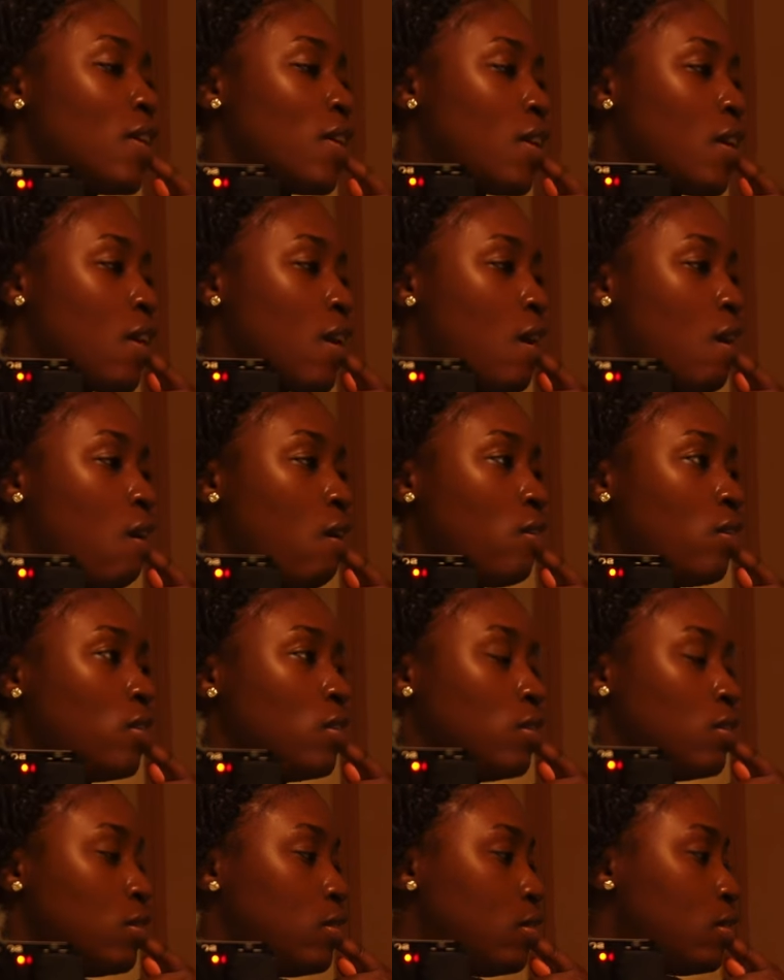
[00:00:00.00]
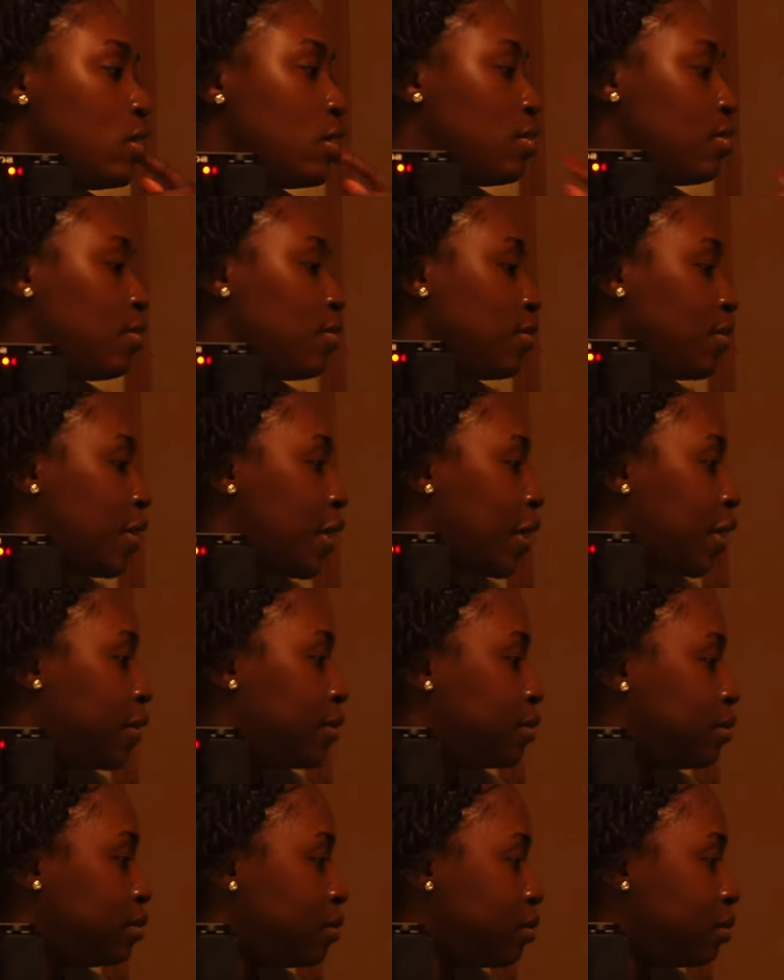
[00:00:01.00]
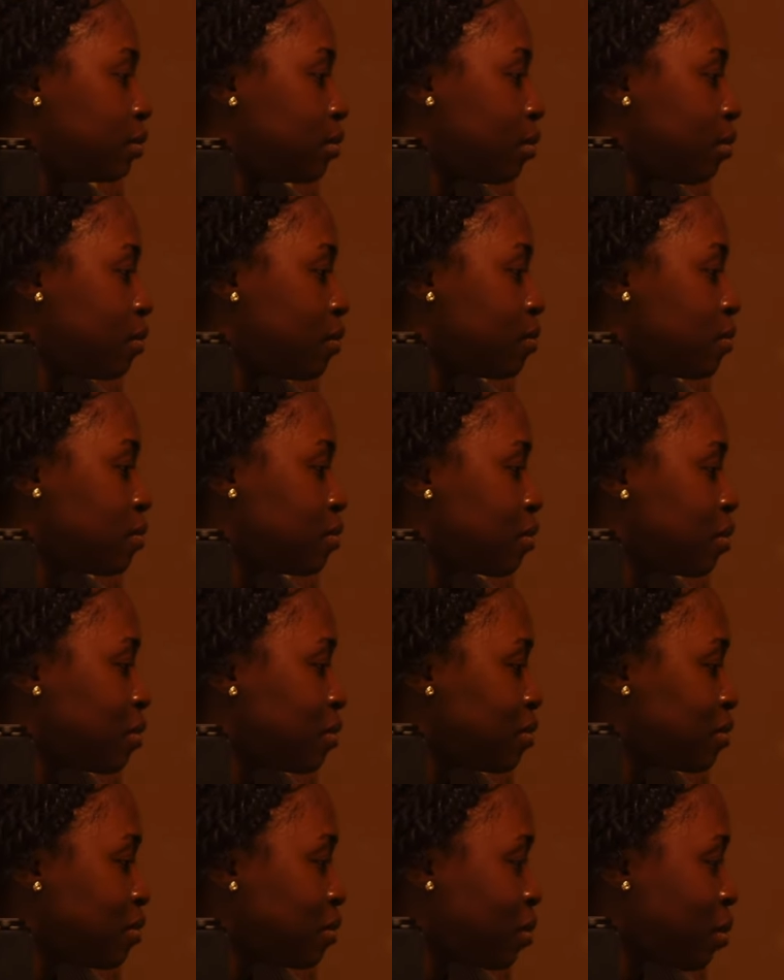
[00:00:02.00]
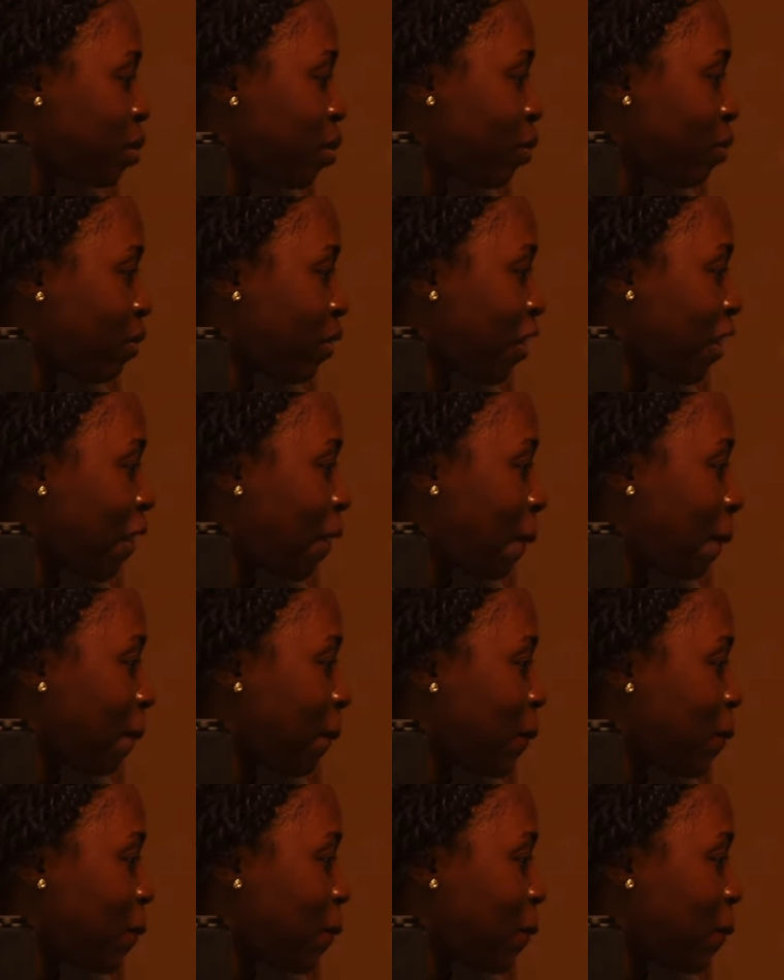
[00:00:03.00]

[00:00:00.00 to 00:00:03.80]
That's all. And that's it. Apple skincare here.